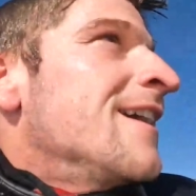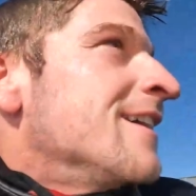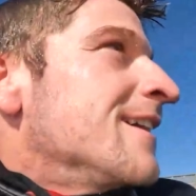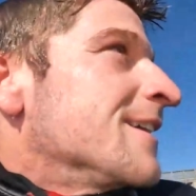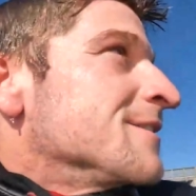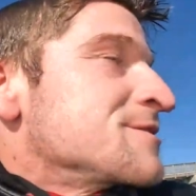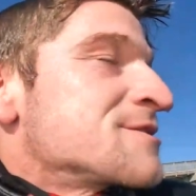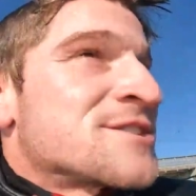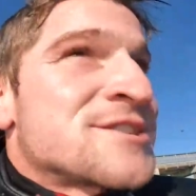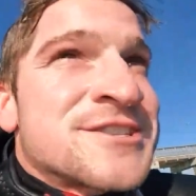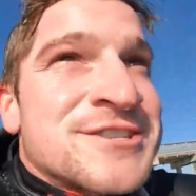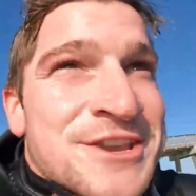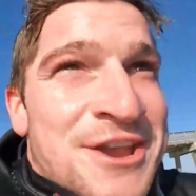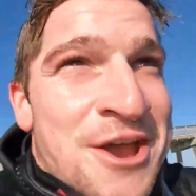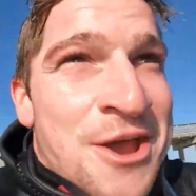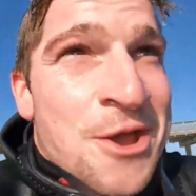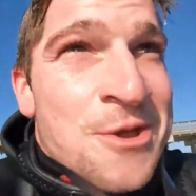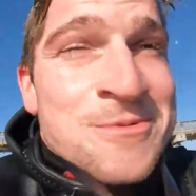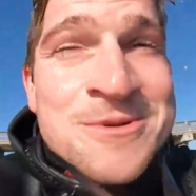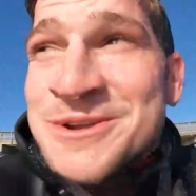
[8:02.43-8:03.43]
That was
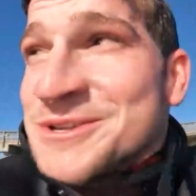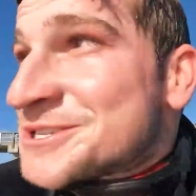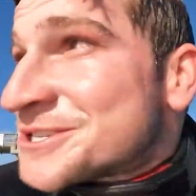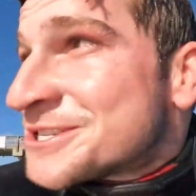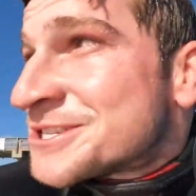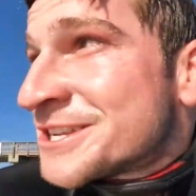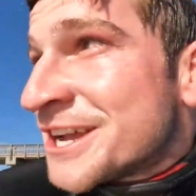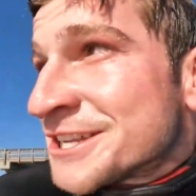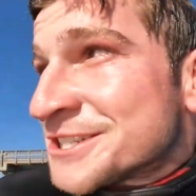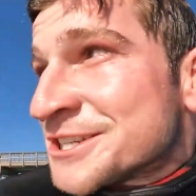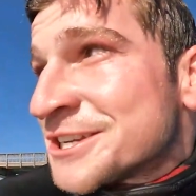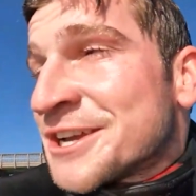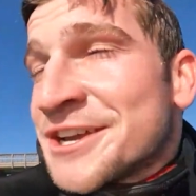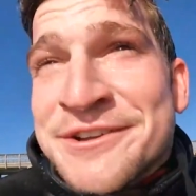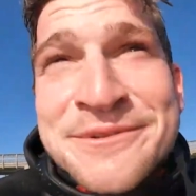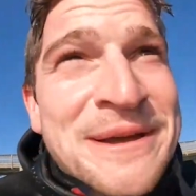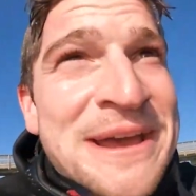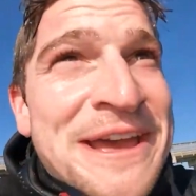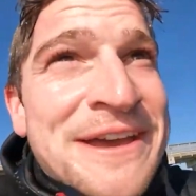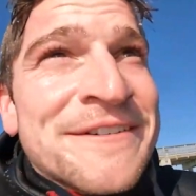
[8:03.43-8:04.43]
almost such a
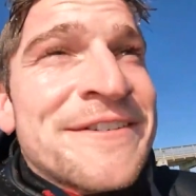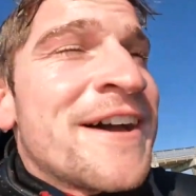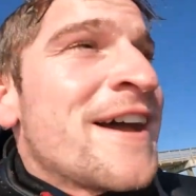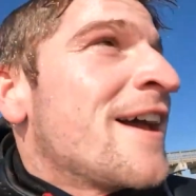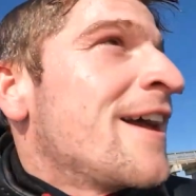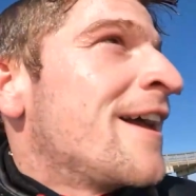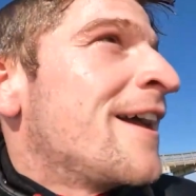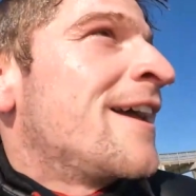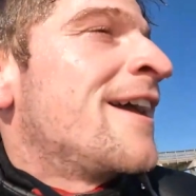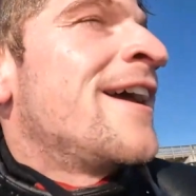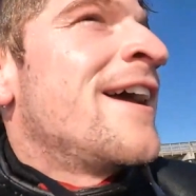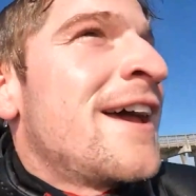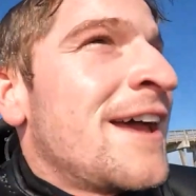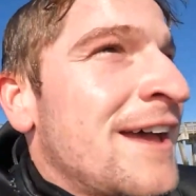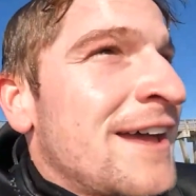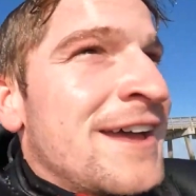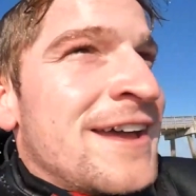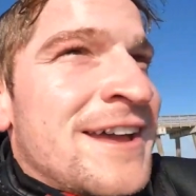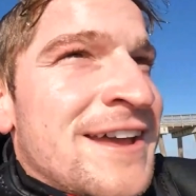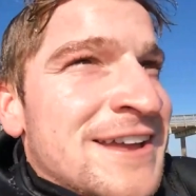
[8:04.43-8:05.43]
good wave.
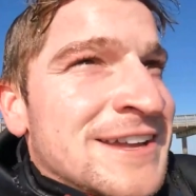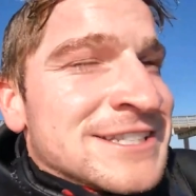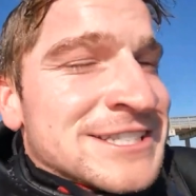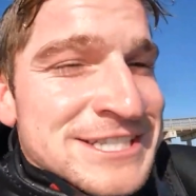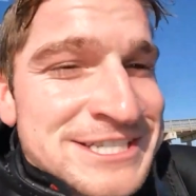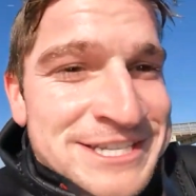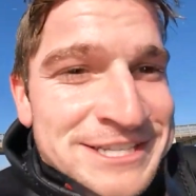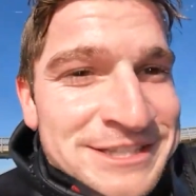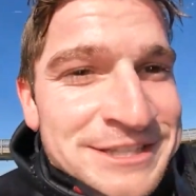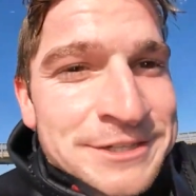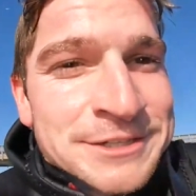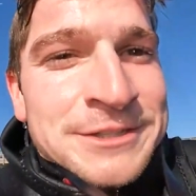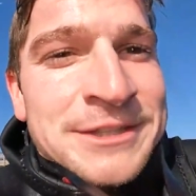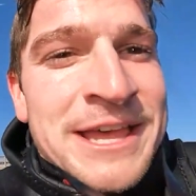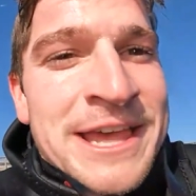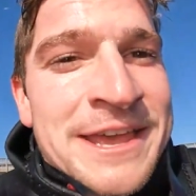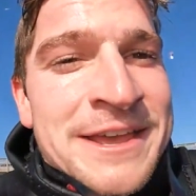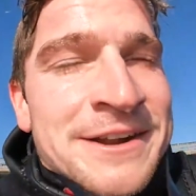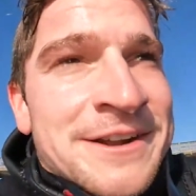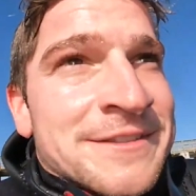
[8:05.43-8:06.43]
Just a
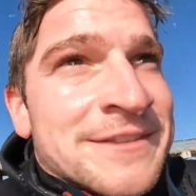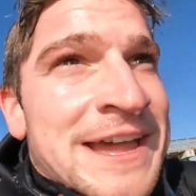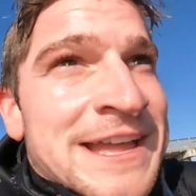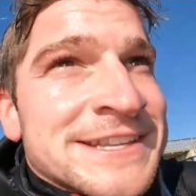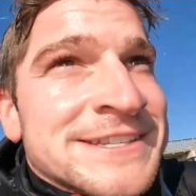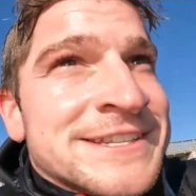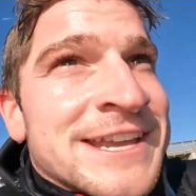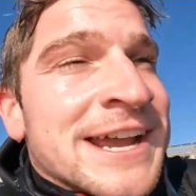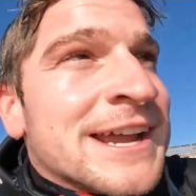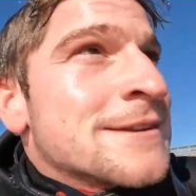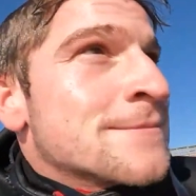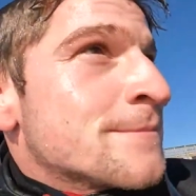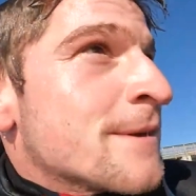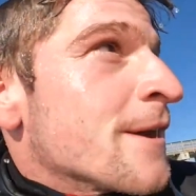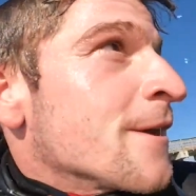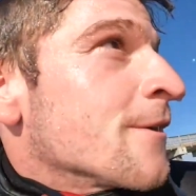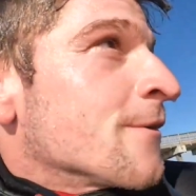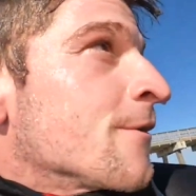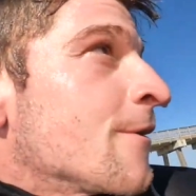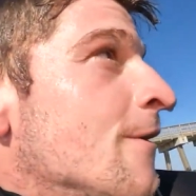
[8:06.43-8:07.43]
little late on that second
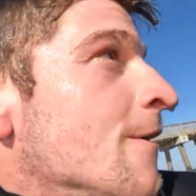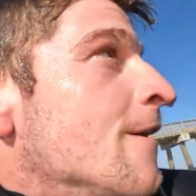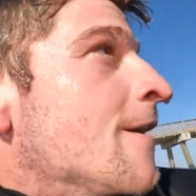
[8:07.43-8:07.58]
barrel